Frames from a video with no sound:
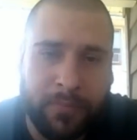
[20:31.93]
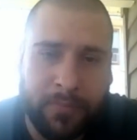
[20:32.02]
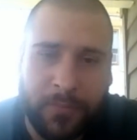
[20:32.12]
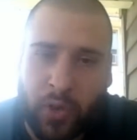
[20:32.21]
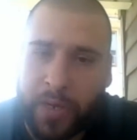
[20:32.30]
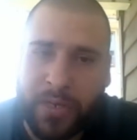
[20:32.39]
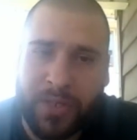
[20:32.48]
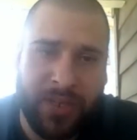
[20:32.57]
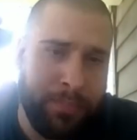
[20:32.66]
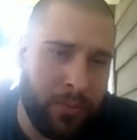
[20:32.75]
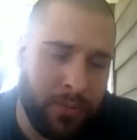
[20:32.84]
Quick,
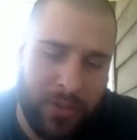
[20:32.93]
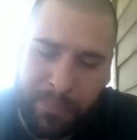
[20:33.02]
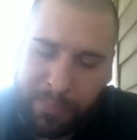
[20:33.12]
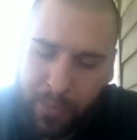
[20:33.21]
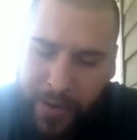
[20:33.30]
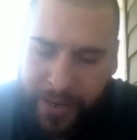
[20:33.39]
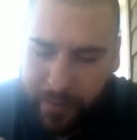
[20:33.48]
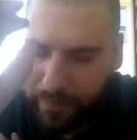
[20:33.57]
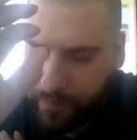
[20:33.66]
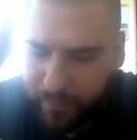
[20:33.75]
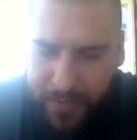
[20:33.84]
simple, to the point.
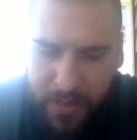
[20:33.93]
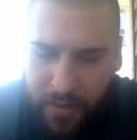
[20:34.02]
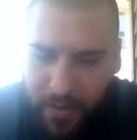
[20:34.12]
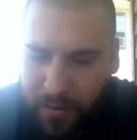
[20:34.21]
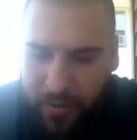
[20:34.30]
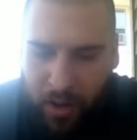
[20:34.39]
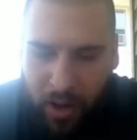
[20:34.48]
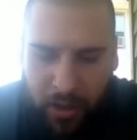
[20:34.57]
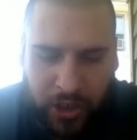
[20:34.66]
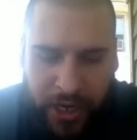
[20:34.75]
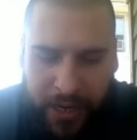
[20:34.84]

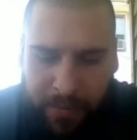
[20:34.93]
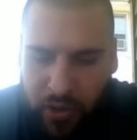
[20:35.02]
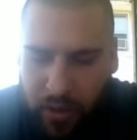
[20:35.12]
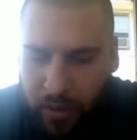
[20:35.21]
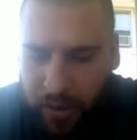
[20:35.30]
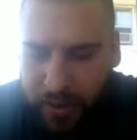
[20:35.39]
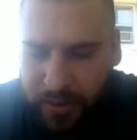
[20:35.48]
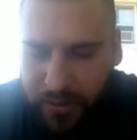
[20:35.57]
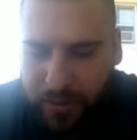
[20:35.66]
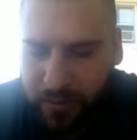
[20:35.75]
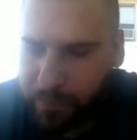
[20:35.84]
Hall of Shame,
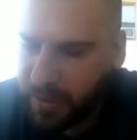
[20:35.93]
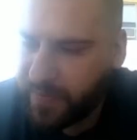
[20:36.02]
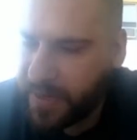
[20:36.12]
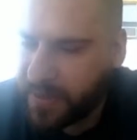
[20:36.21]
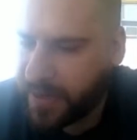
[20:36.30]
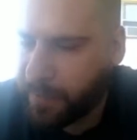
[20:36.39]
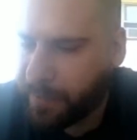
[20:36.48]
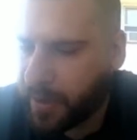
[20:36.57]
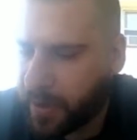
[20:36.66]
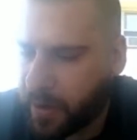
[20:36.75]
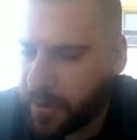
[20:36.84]
Junglist. I believe that's an
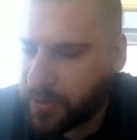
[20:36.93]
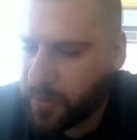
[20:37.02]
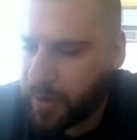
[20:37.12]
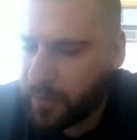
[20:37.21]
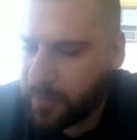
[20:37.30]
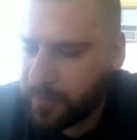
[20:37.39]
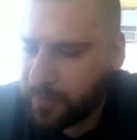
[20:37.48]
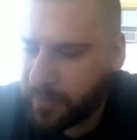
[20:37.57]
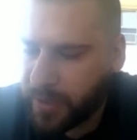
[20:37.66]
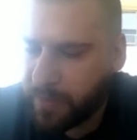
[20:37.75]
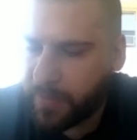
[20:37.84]
epic card as well.
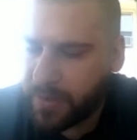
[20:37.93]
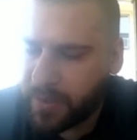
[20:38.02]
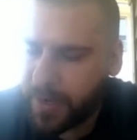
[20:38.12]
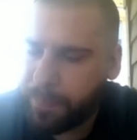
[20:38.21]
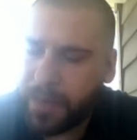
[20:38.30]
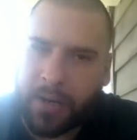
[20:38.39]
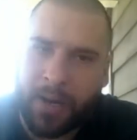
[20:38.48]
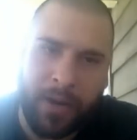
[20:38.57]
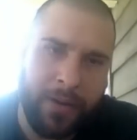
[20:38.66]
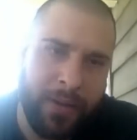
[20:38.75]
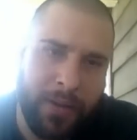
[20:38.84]
Yep, it's an epic
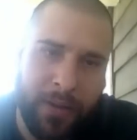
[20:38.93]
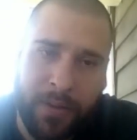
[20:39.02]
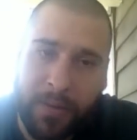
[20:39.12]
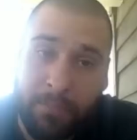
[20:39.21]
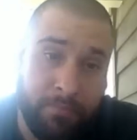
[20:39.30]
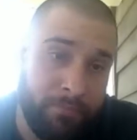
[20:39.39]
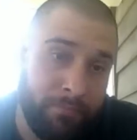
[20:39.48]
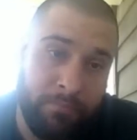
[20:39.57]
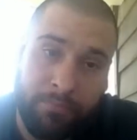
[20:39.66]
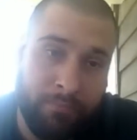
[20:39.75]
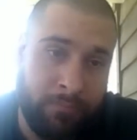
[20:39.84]
card.
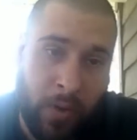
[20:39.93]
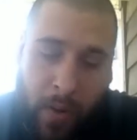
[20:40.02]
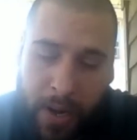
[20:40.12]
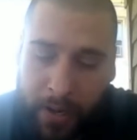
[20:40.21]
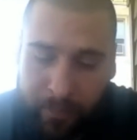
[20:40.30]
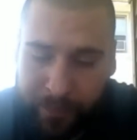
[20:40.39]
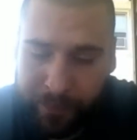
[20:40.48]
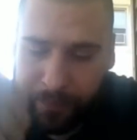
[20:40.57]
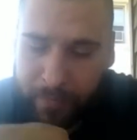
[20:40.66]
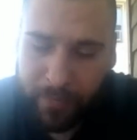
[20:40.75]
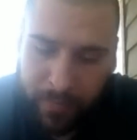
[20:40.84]
Don't want it.
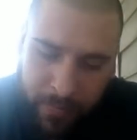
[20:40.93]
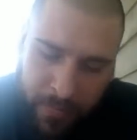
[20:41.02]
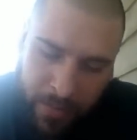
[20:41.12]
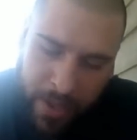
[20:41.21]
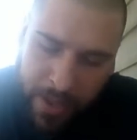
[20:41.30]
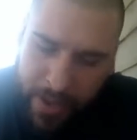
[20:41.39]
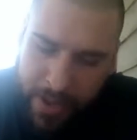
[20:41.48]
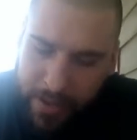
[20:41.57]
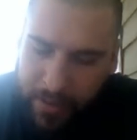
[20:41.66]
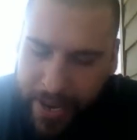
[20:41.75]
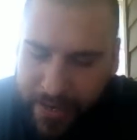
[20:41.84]

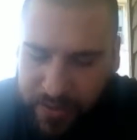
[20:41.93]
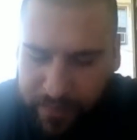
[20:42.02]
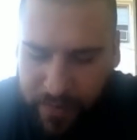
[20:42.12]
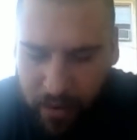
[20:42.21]
And last of all,